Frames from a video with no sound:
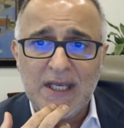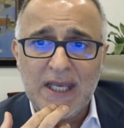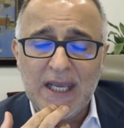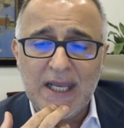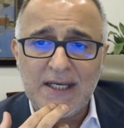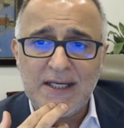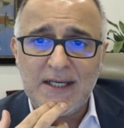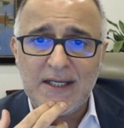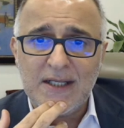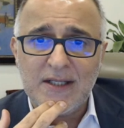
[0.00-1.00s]
and
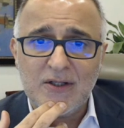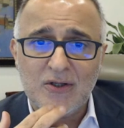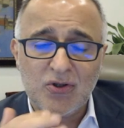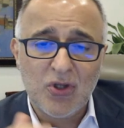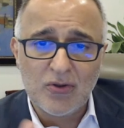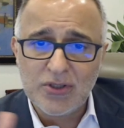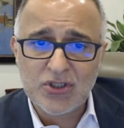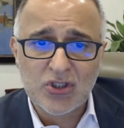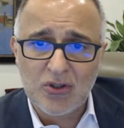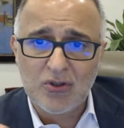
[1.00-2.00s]
you know, don't
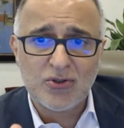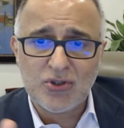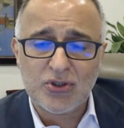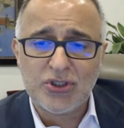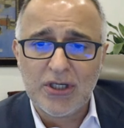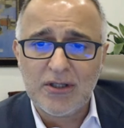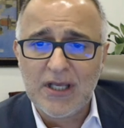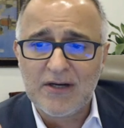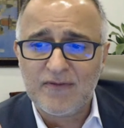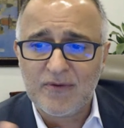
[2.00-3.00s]
disclose or share
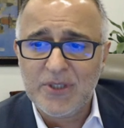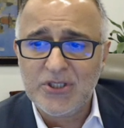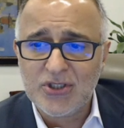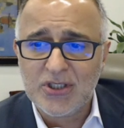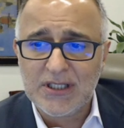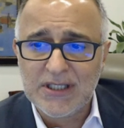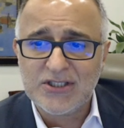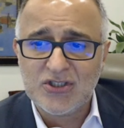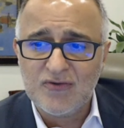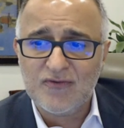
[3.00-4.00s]
that information
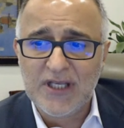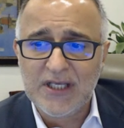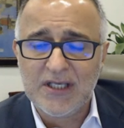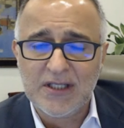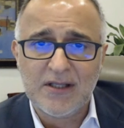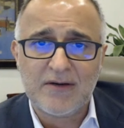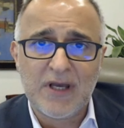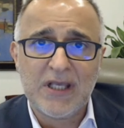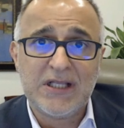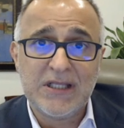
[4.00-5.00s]
unless you've taken the
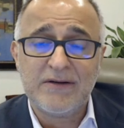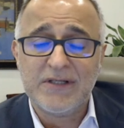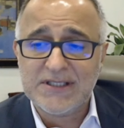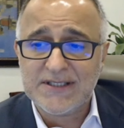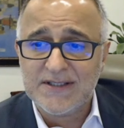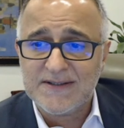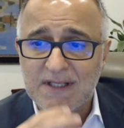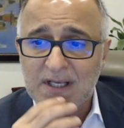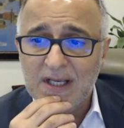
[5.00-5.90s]
right clearances.